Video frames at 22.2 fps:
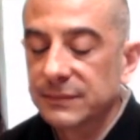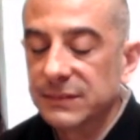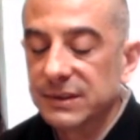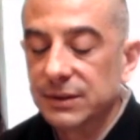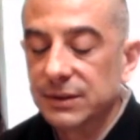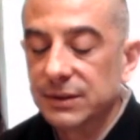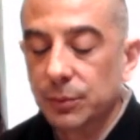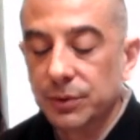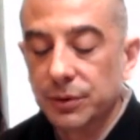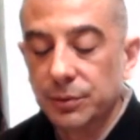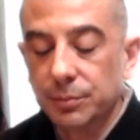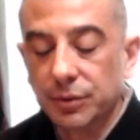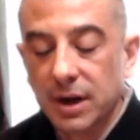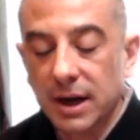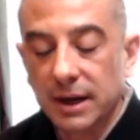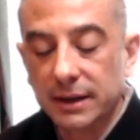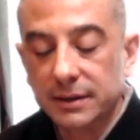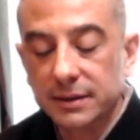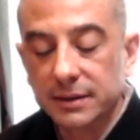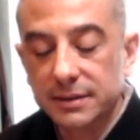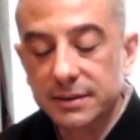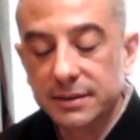So when you
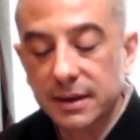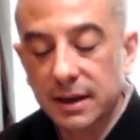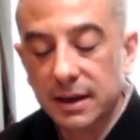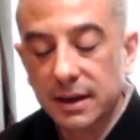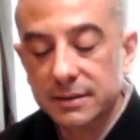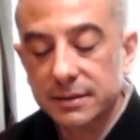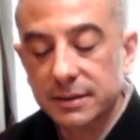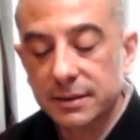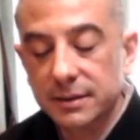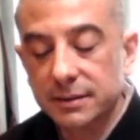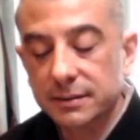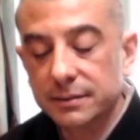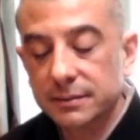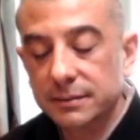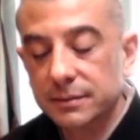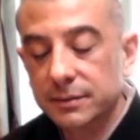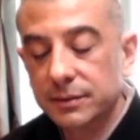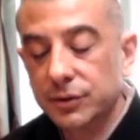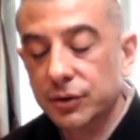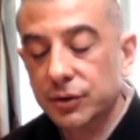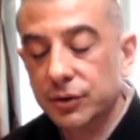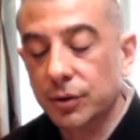practice Zazen,
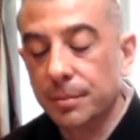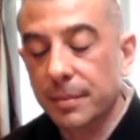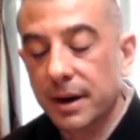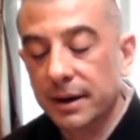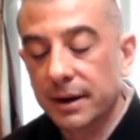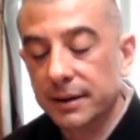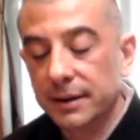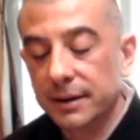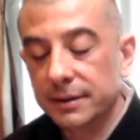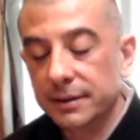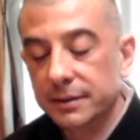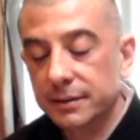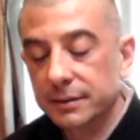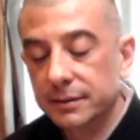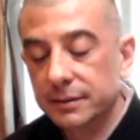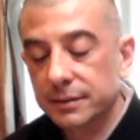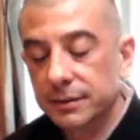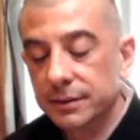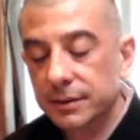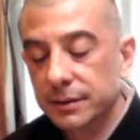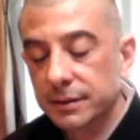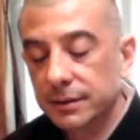your mind
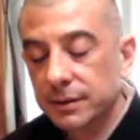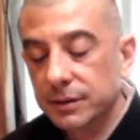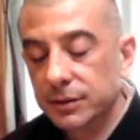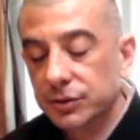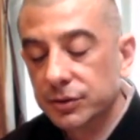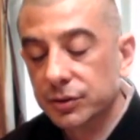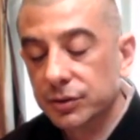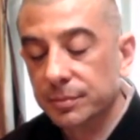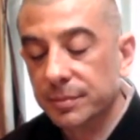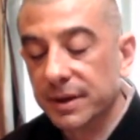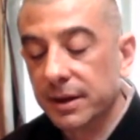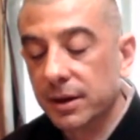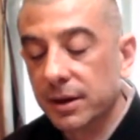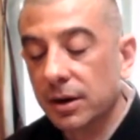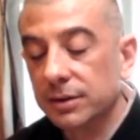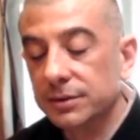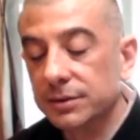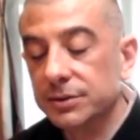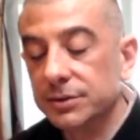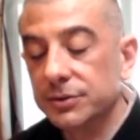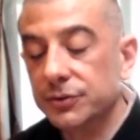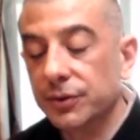should be
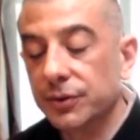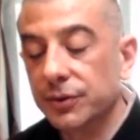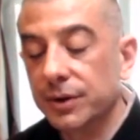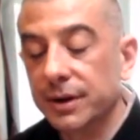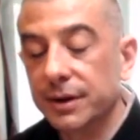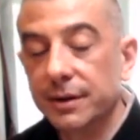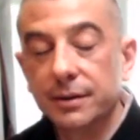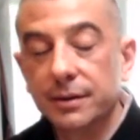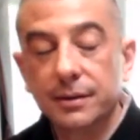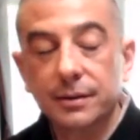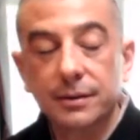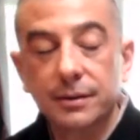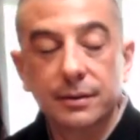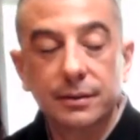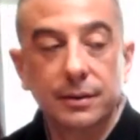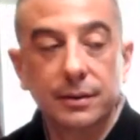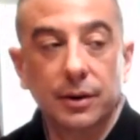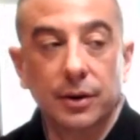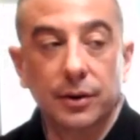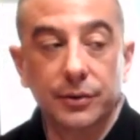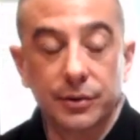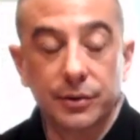concentrated
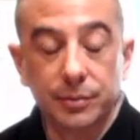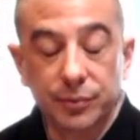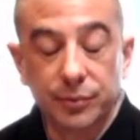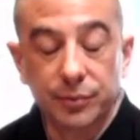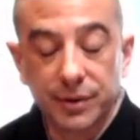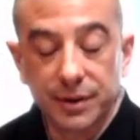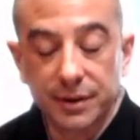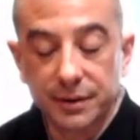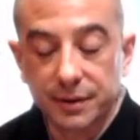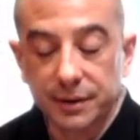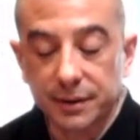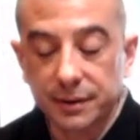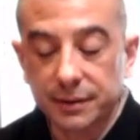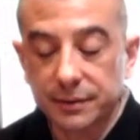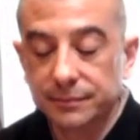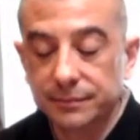on your breathing.